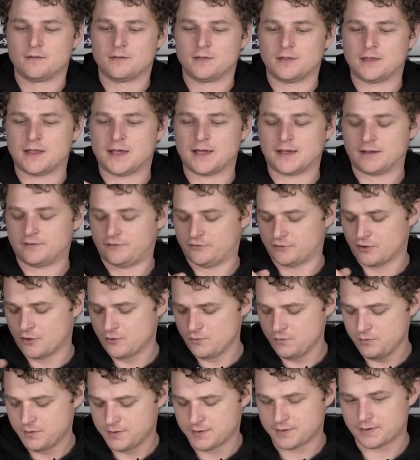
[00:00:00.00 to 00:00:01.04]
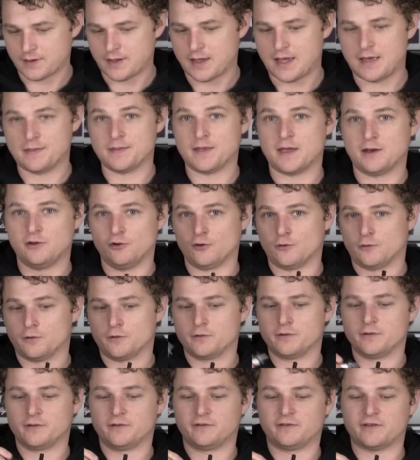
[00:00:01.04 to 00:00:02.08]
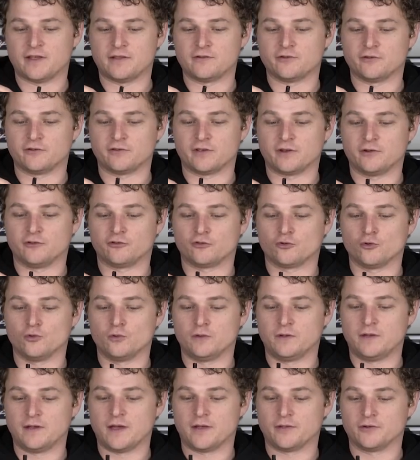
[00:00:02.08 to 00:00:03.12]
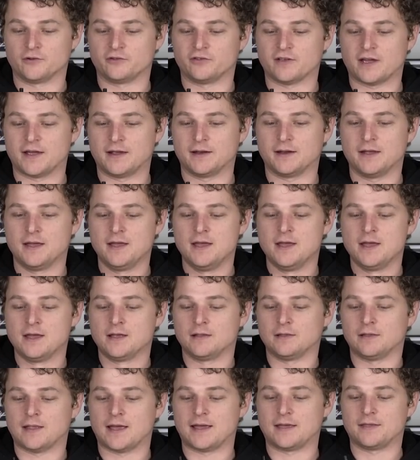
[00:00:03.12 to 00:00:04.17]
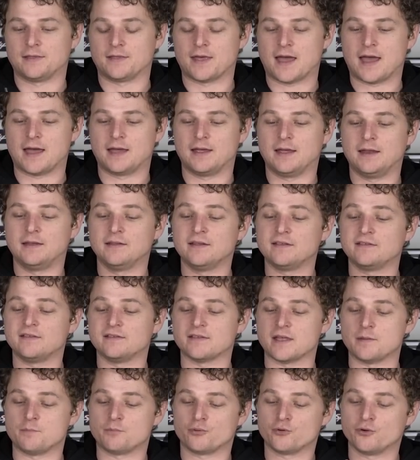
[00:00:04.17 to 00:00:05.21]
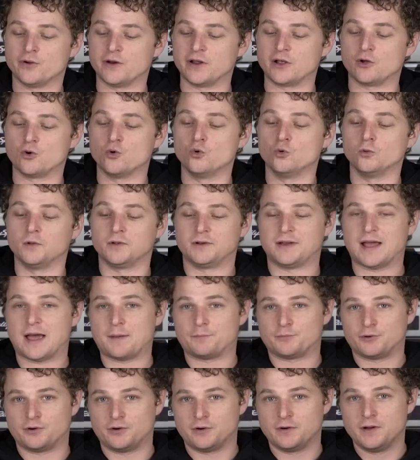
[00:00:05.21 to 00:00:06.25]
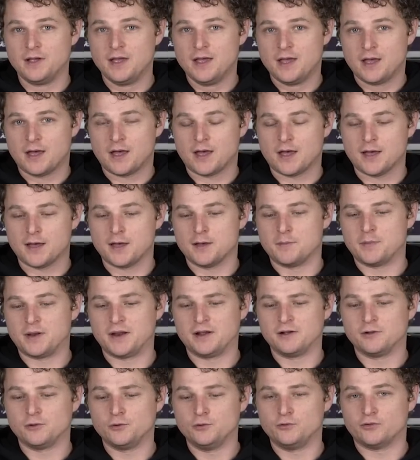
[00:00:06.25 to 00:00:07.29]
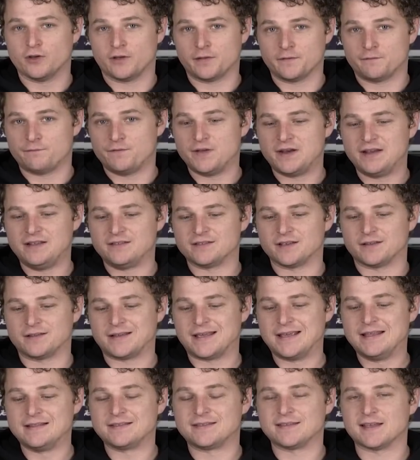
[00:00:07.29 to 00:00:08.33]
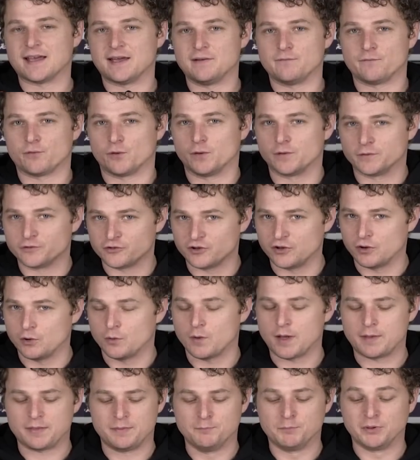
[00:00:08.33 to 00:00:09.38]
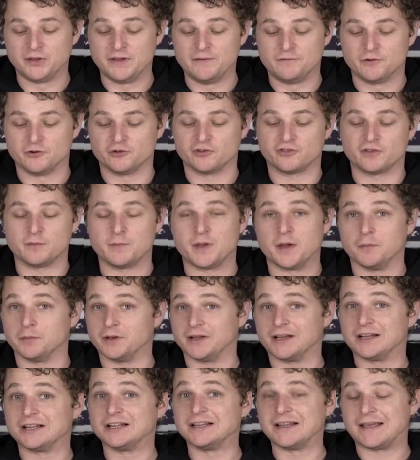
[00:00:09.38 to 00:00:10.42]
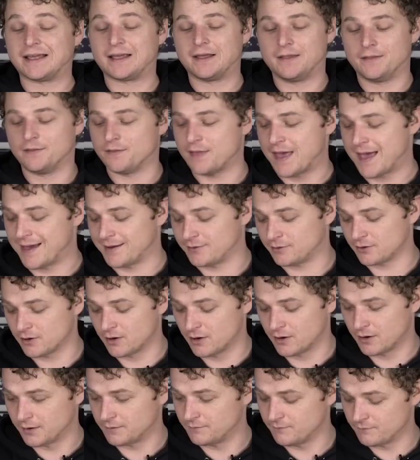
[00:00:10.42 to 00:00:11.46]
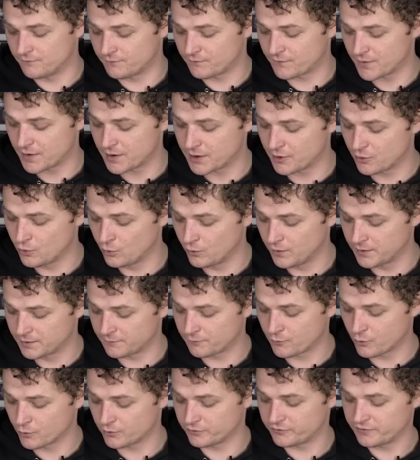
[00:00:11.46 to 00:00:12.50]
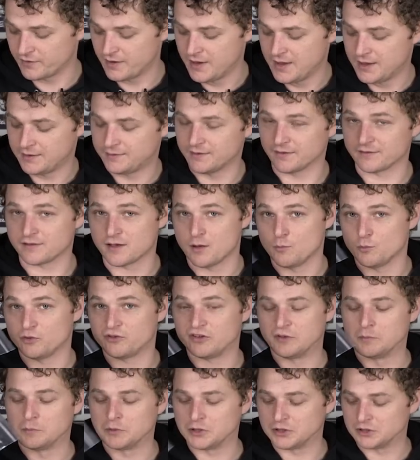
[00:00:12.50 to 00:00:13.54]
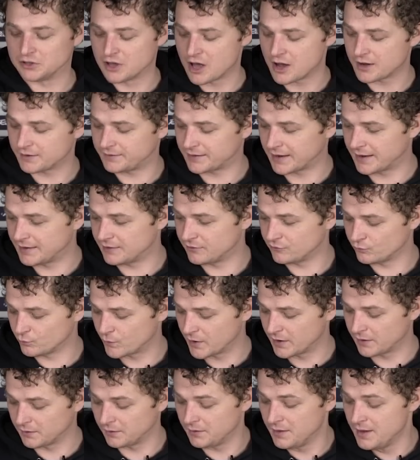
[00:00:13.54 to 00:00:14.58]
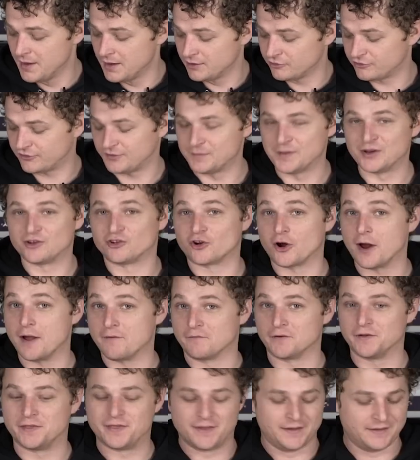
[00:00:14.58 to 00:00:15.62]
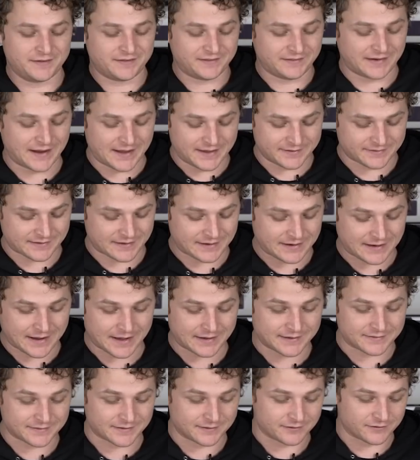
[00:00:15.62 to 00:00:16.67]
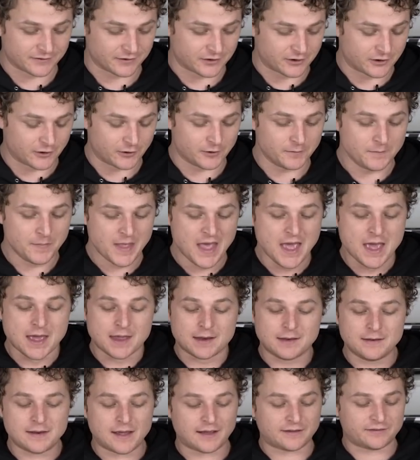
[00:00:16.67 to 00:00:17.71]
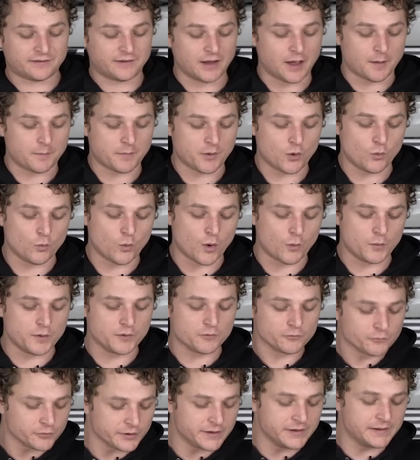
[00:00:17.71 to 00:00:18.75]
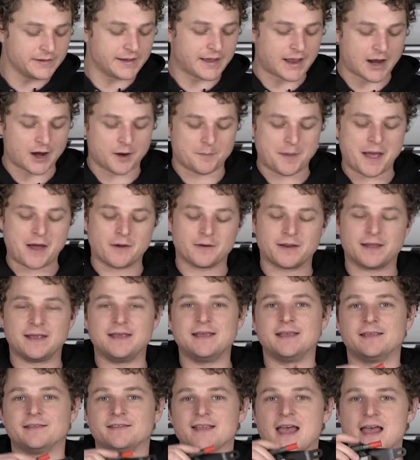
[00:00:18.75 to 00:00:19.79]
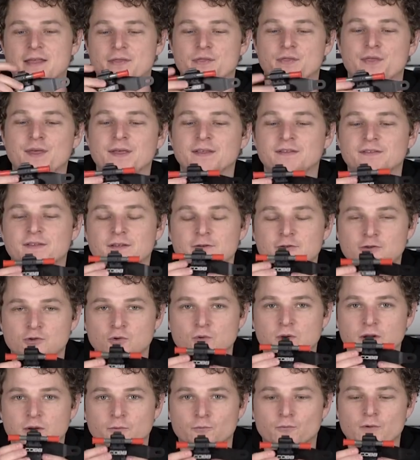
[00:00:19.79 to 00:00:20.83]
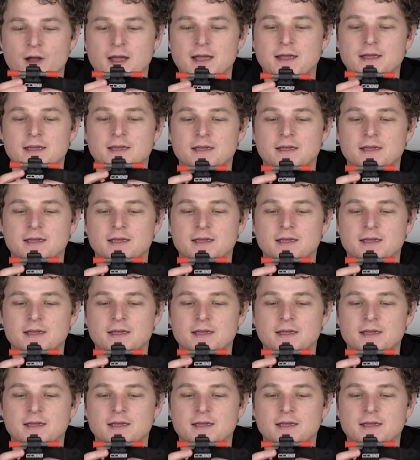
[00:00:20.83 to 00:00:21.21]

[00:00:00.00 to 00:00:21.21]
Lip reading: like so, and then your sensor's gonna screw into the other side like that. And this is a pretty cool adapter that includes all the fittings on the inside for, you know, I believe you're just gonna be able to click that on. Very cool, and of course, it does come with some Loctite as well, just to make sure everything stays nice and secure. Next up, what we really care about is this unit right